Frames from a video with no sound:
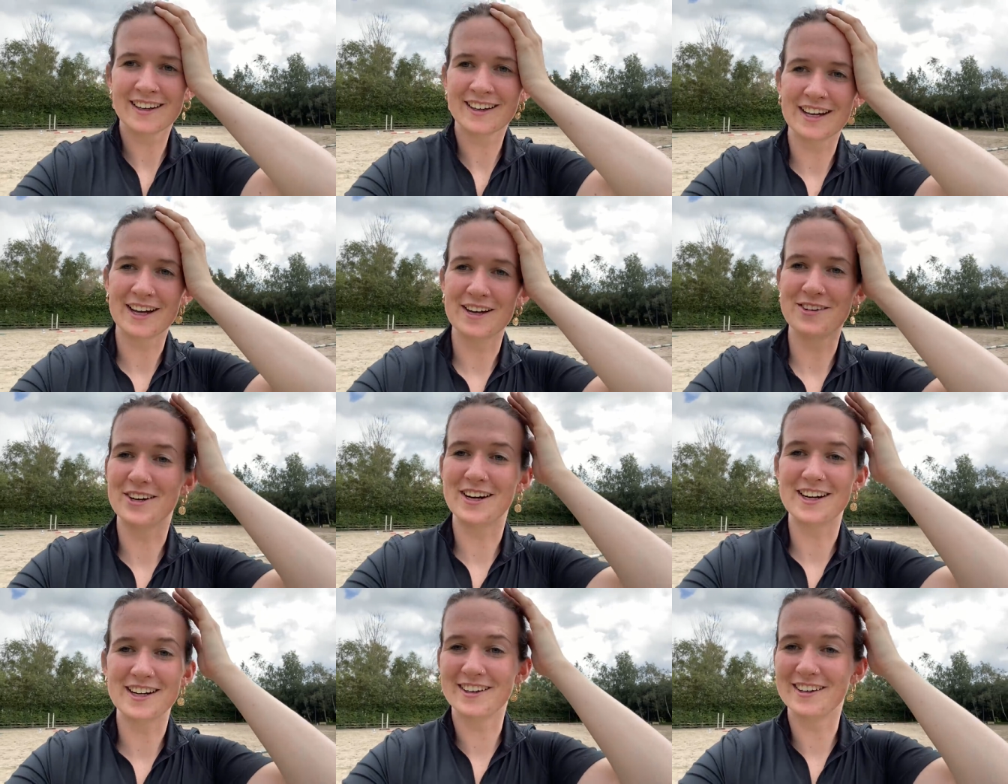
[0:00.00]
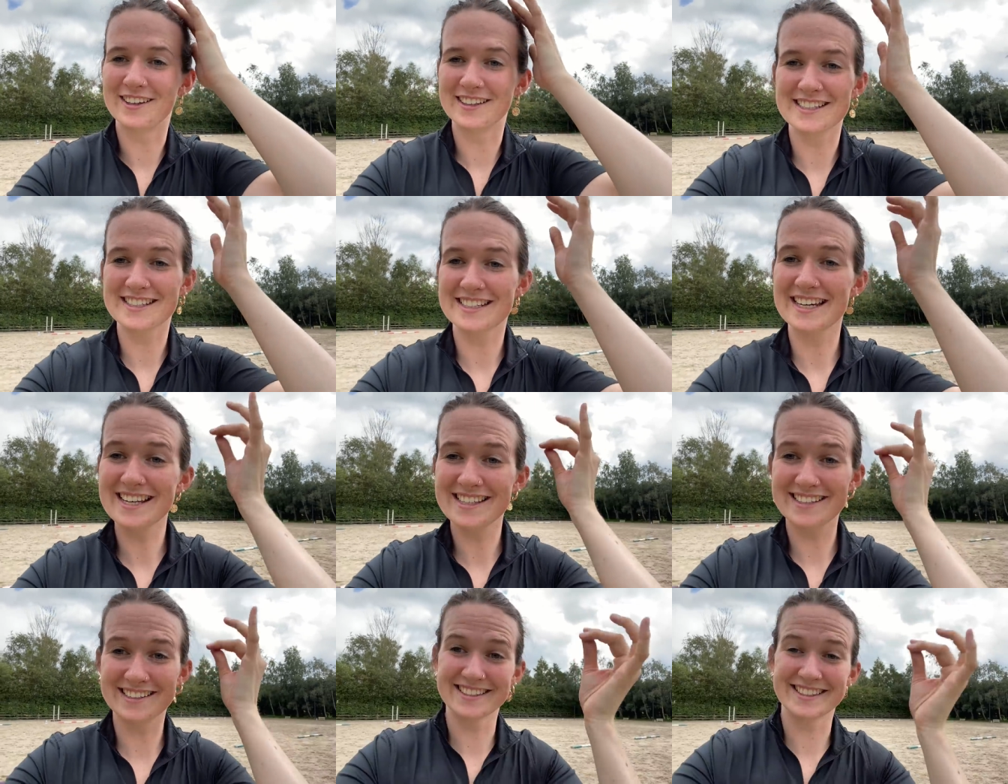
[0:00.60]
I'm trying to learn this
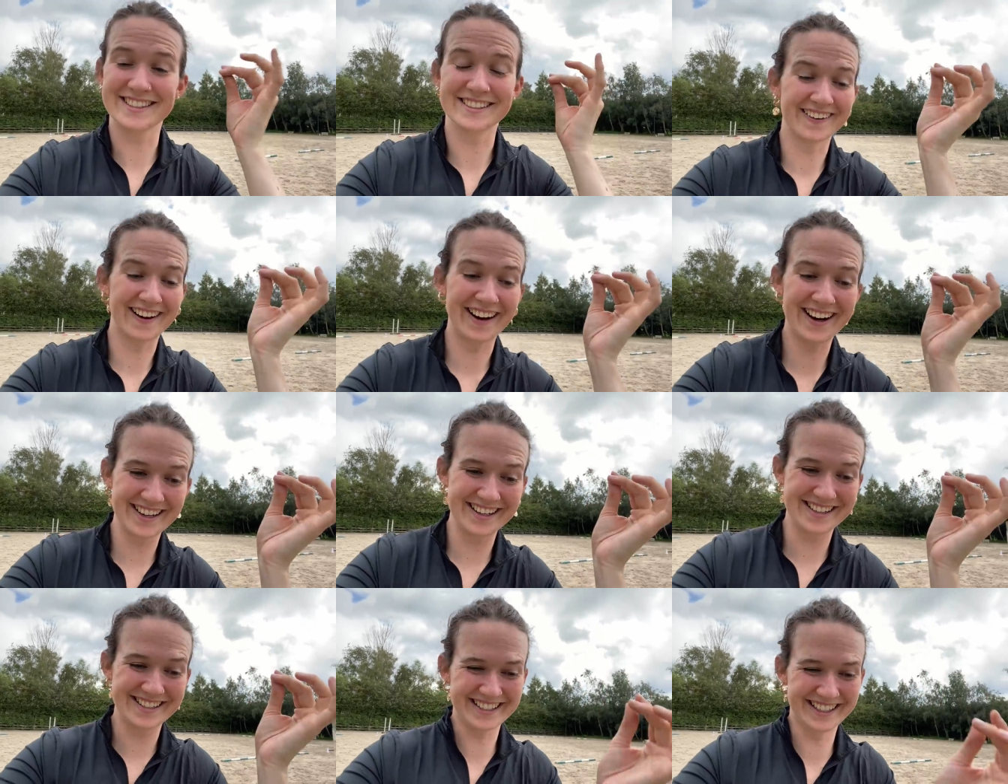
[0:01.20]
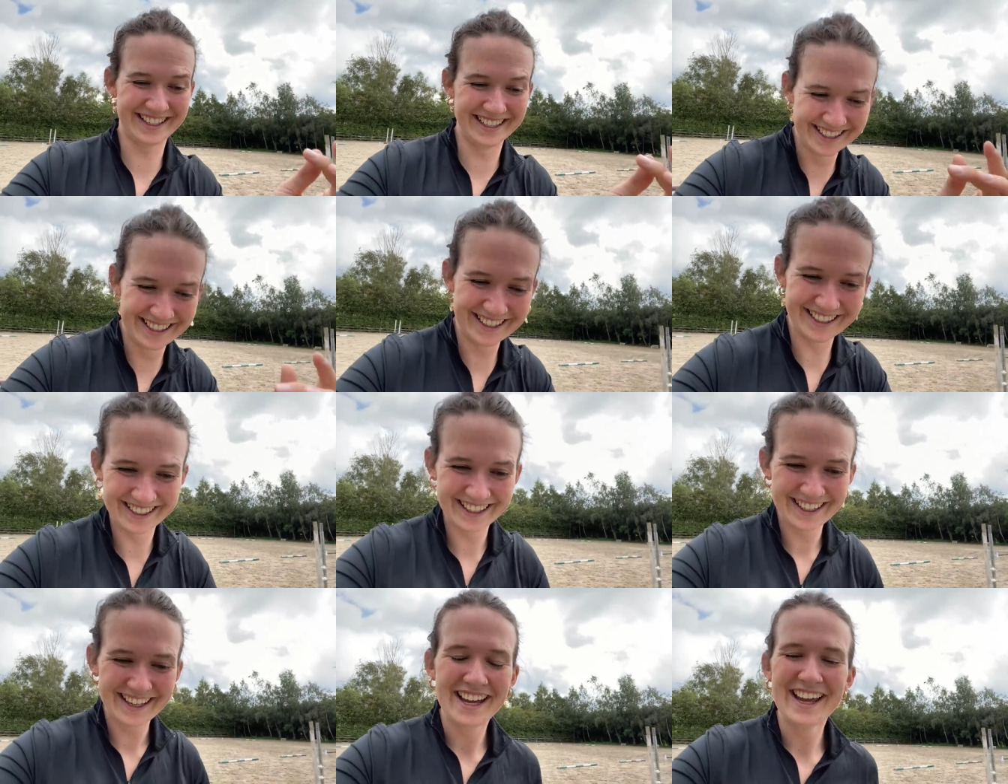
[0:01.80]
test and it's so hard
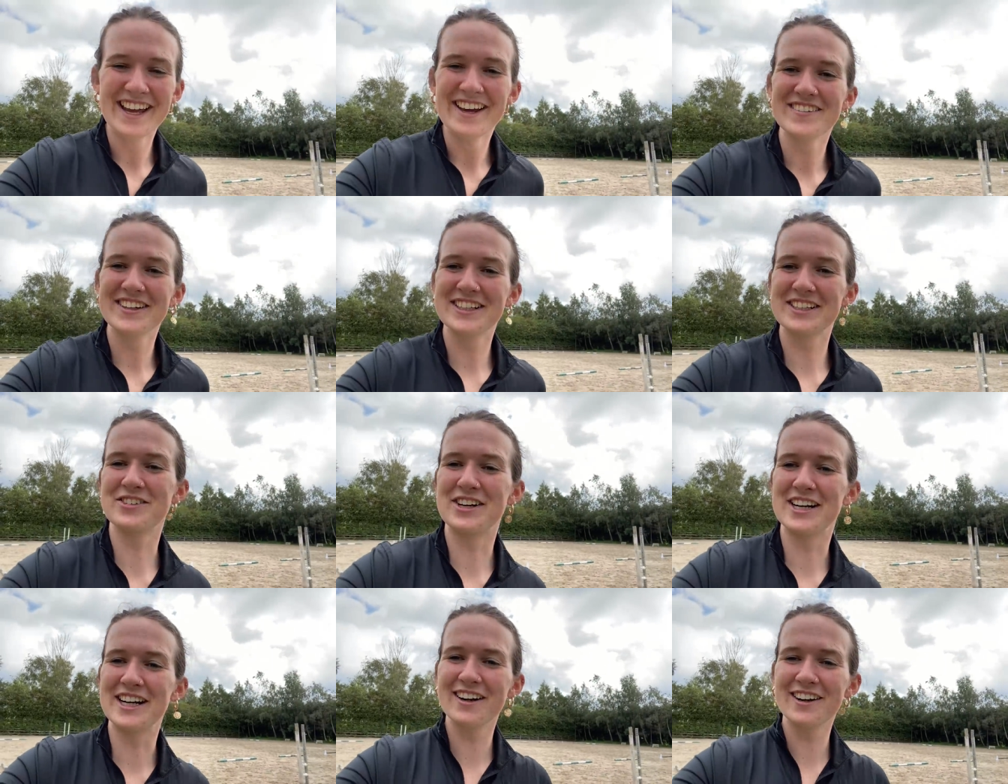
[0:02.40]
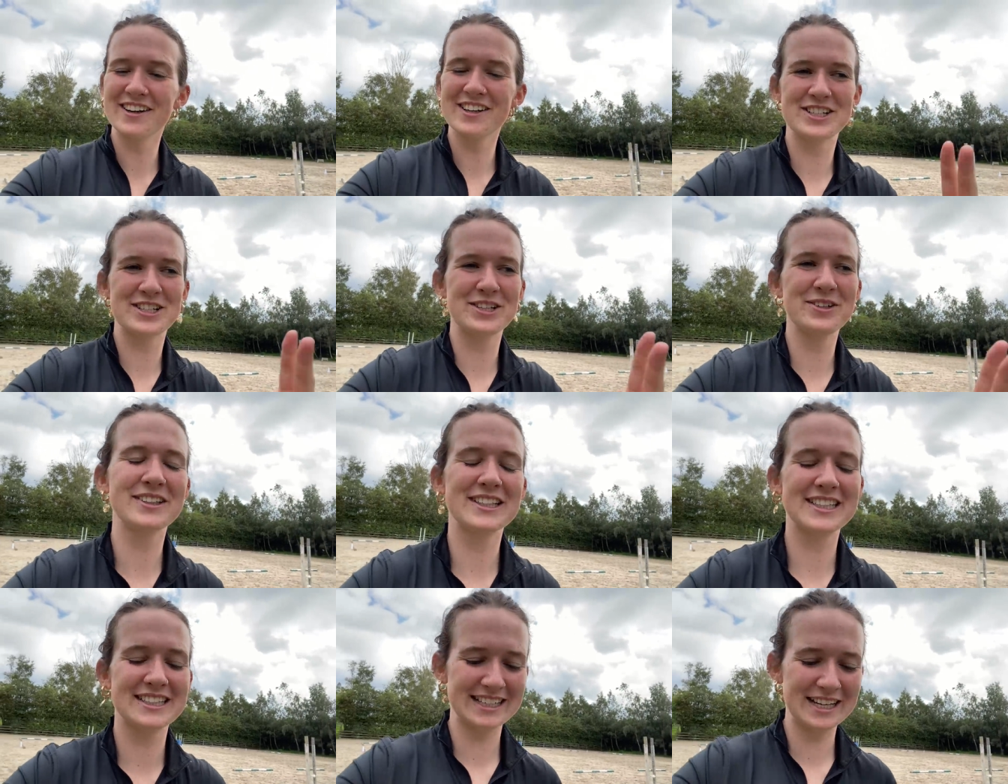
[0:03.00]
because I'm trying to learn two
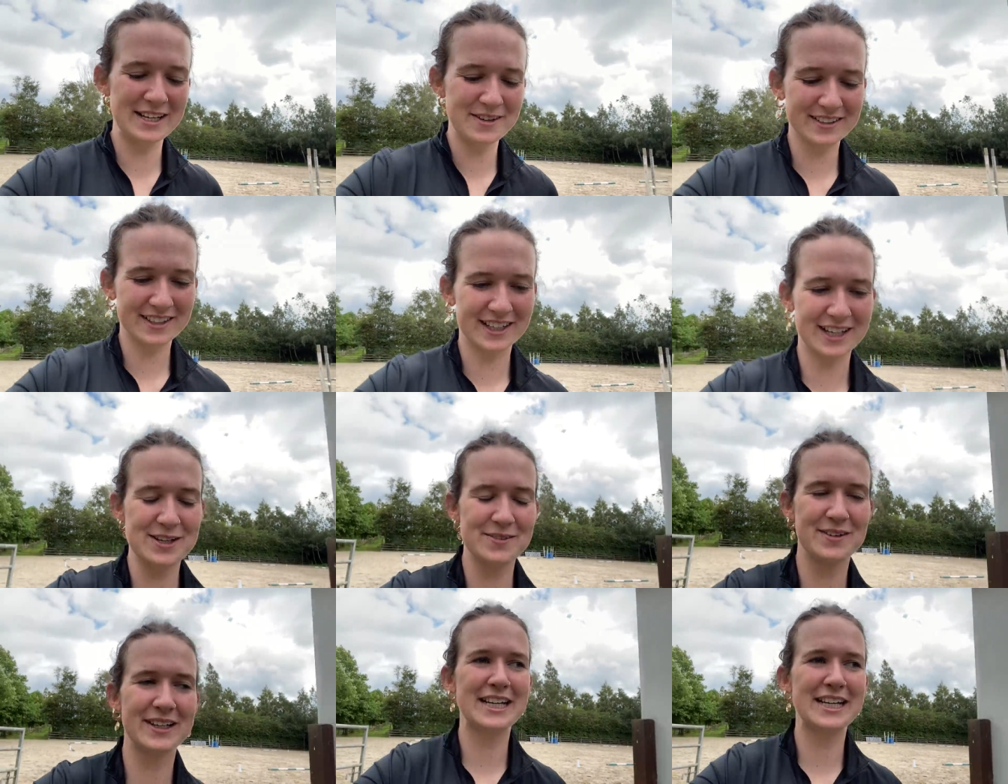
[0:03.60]
at the same time.